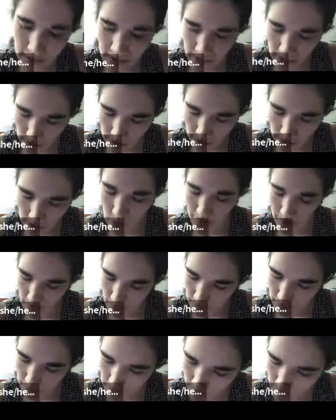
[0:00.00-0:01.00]
There exists D2
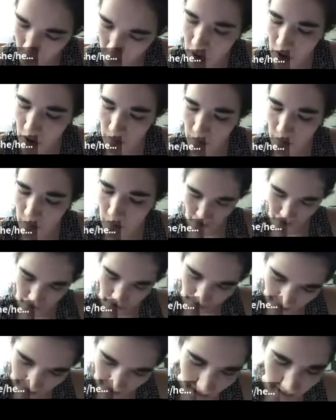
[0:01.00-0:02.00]
embedded in B4,
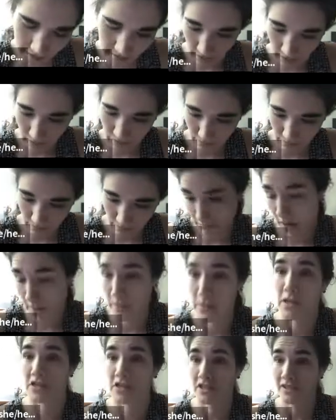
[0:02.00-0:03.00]
boundary of k, so
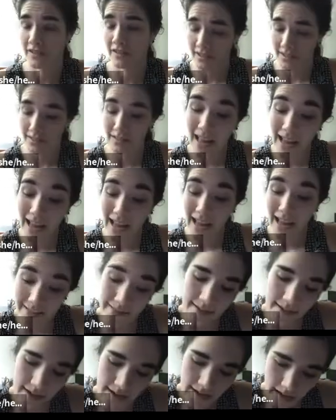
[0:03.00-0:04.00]
topologically
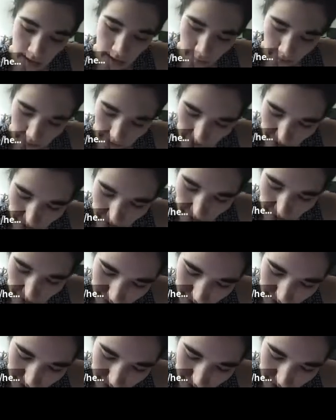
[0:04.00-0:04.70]
slice, but the